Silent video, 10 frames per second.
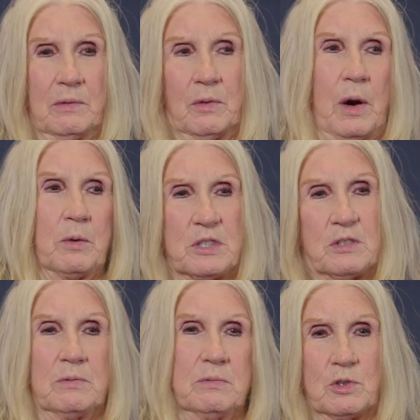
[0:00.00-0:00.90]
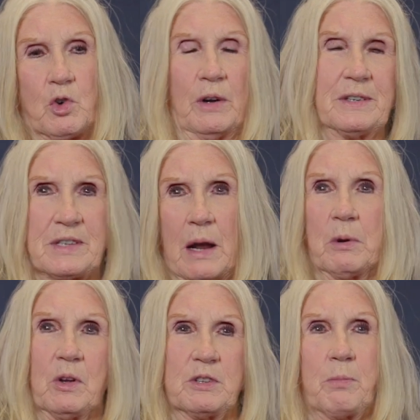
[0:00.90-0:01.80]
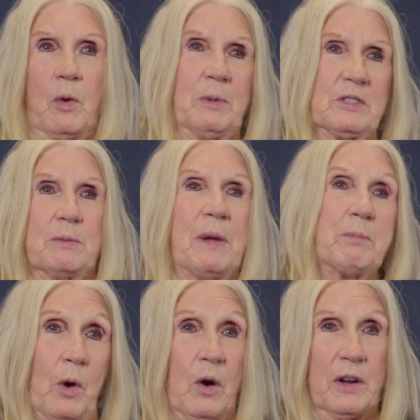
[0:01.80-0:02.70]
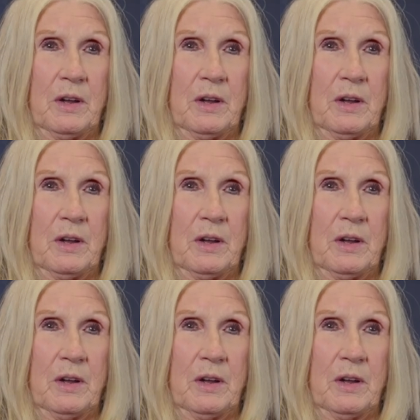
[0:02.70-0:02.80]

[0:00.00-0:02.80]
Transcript: Greg was trying to stabilise the bike because it's a big bike.